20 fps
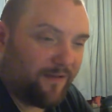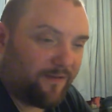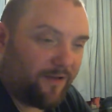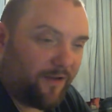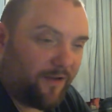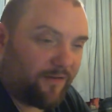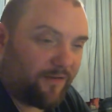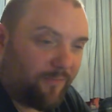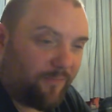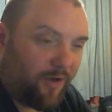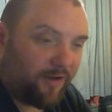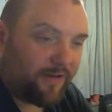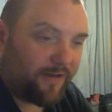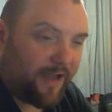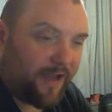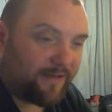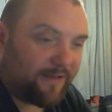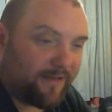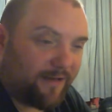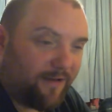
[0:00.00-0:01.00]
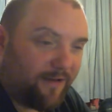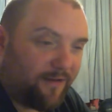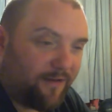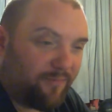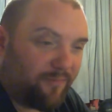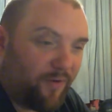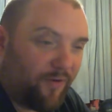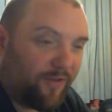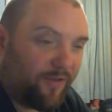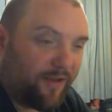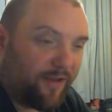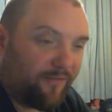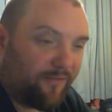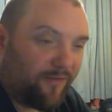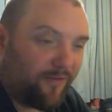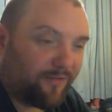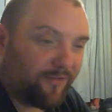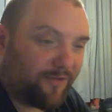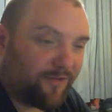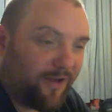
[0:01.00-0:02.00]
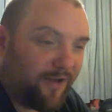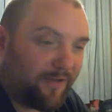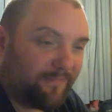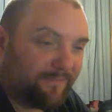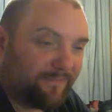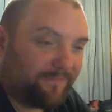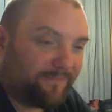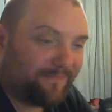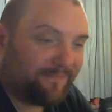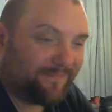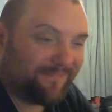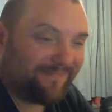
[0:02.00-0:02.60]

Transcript: Joe said, my dad said I was born in the wrong time.